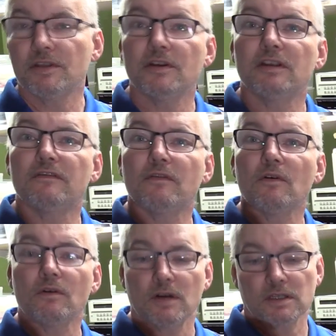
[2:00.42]

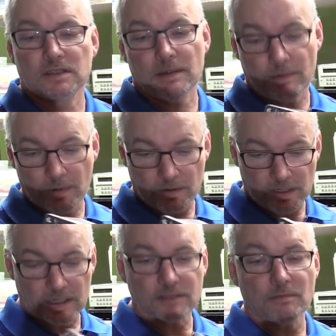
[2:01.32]
34 stepper motor,
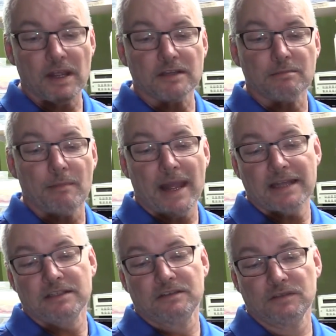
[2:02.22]
and it's
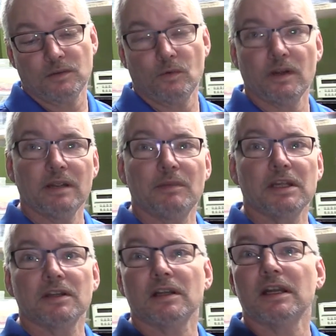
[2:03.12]
massive. It's way
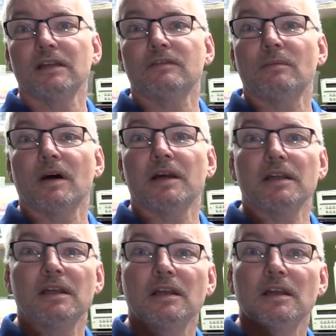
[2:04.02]
bigger than I need for my
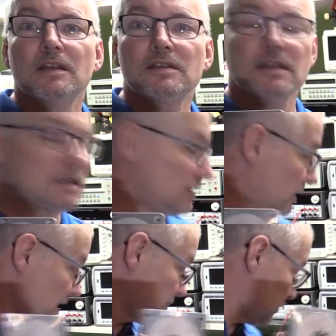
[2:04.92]
CNC,
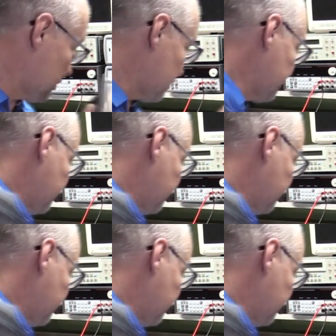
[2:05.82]
that's for sure.